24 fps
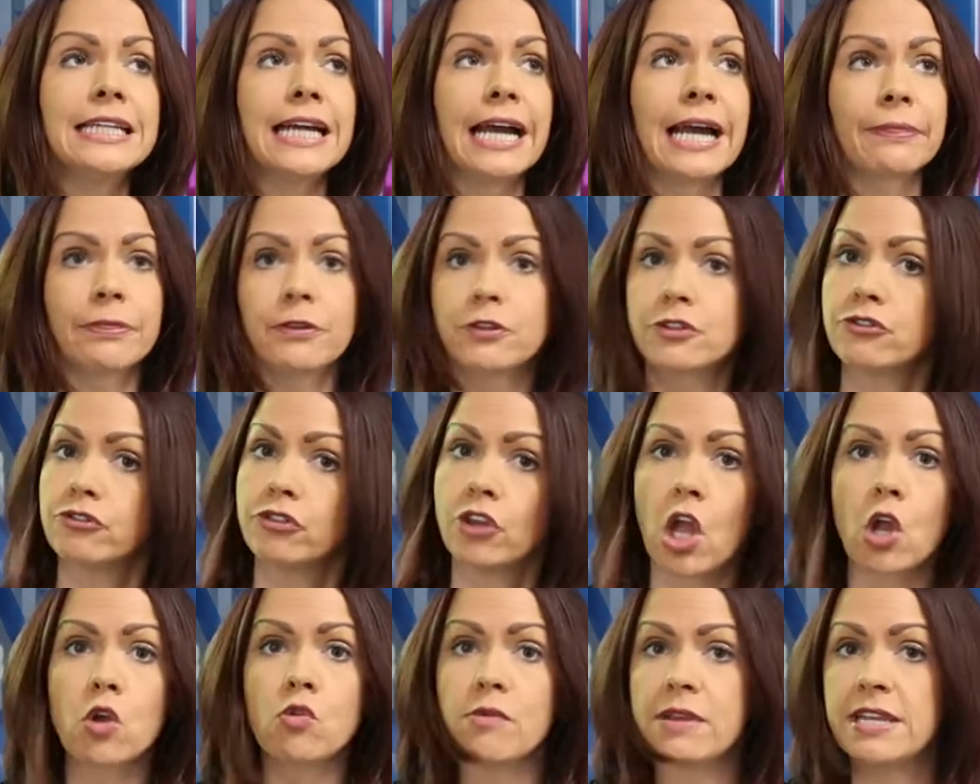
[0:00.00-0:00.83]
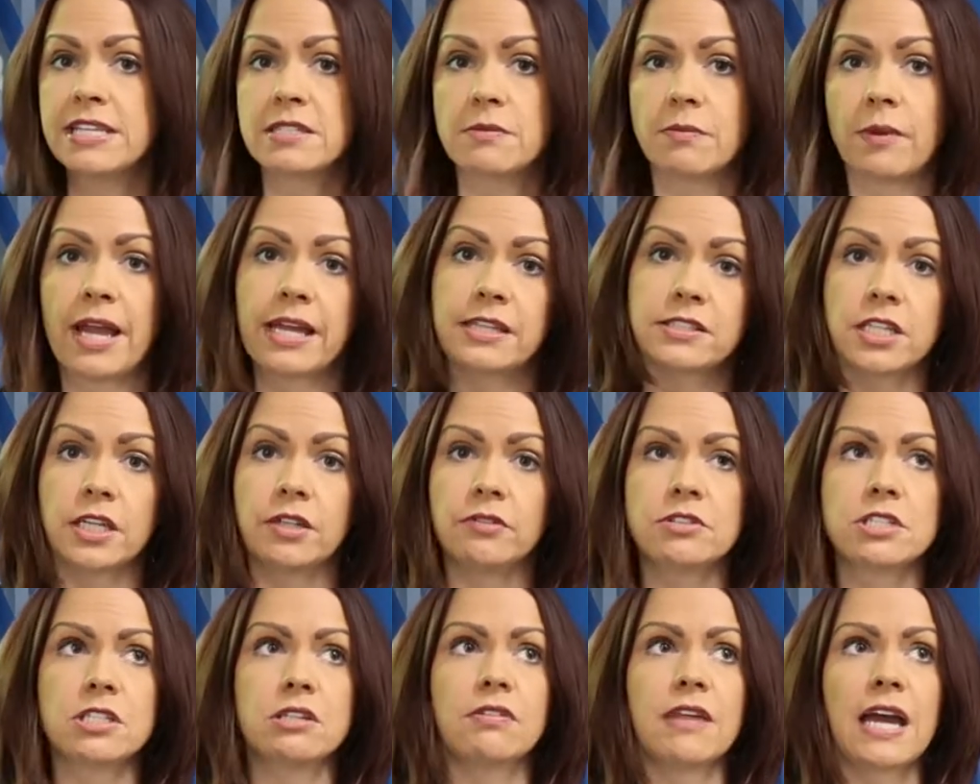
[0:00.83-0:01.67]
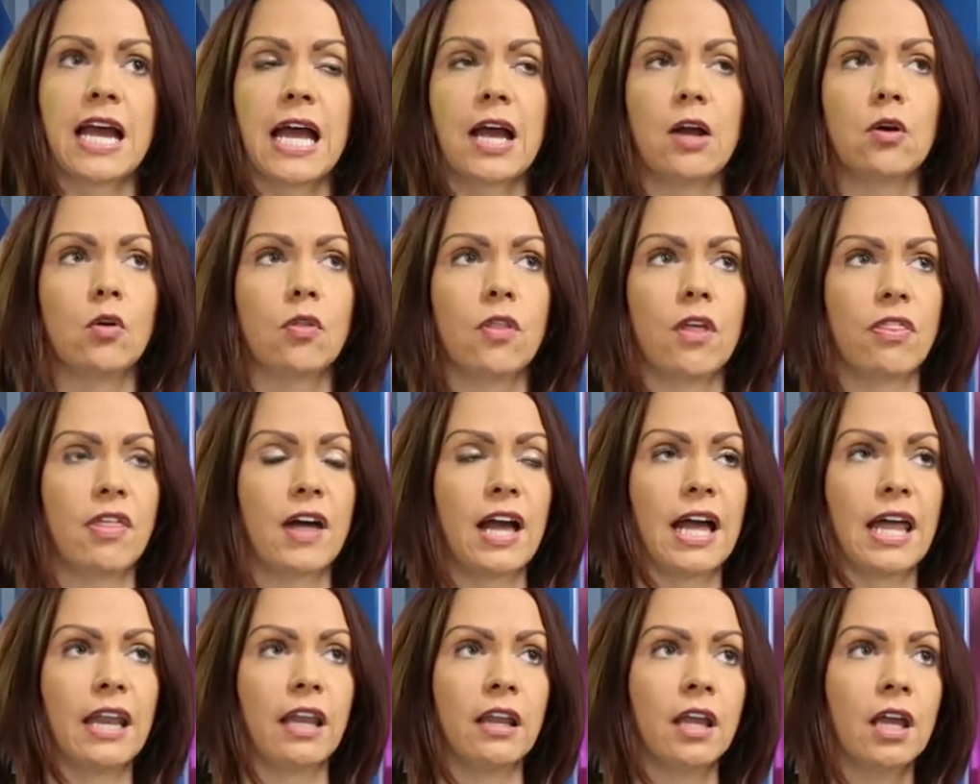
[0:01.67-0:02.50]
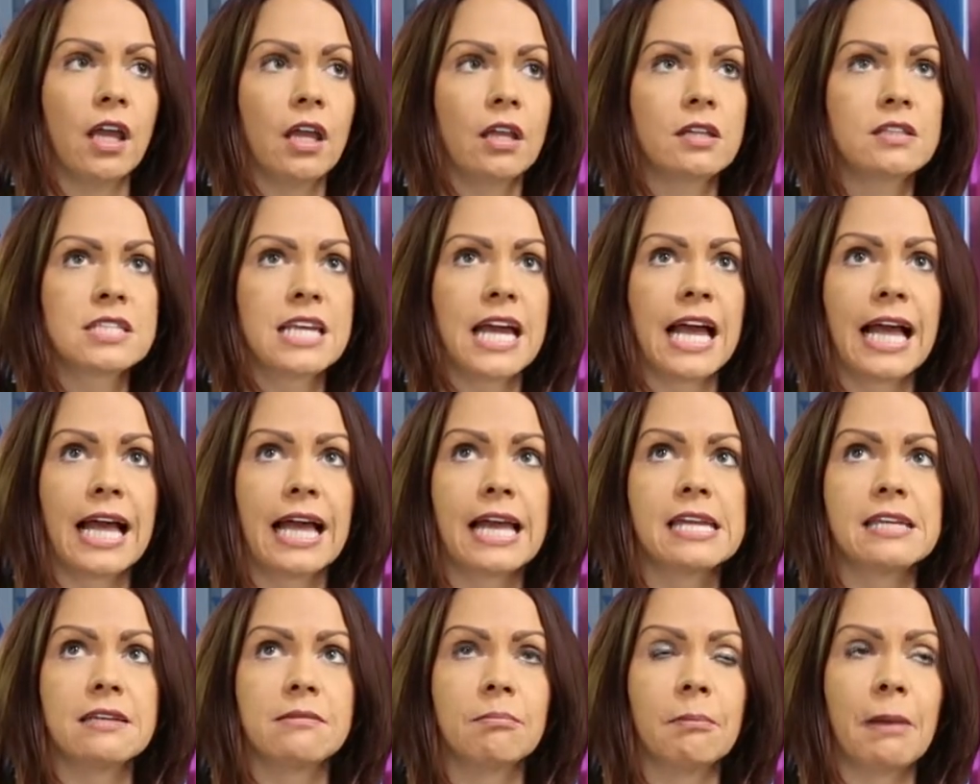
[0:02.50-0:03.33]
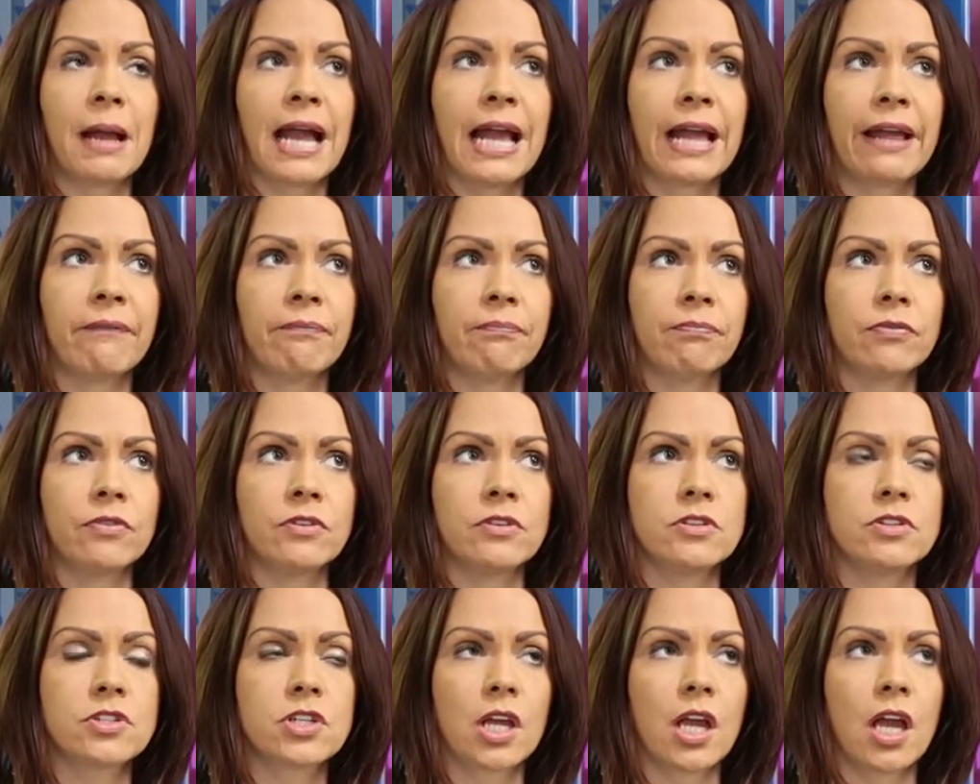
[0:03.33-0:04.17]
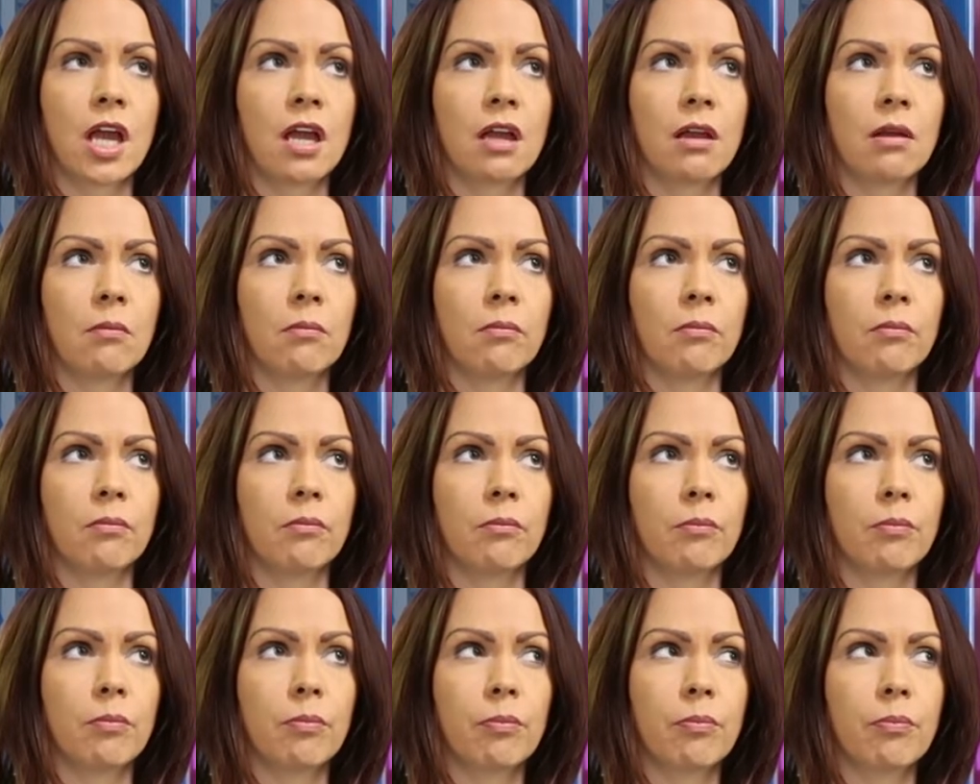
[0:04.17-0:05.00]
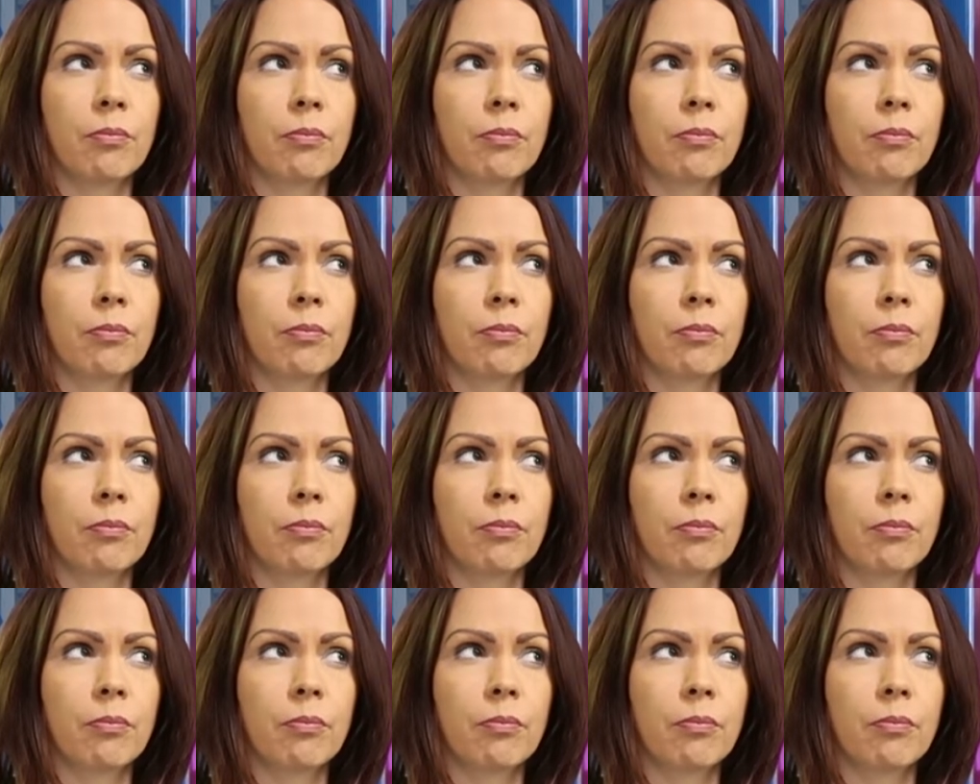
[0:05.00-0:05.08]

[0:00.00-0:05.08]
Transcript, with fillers: And there's no reason why I don't do that other than time and um,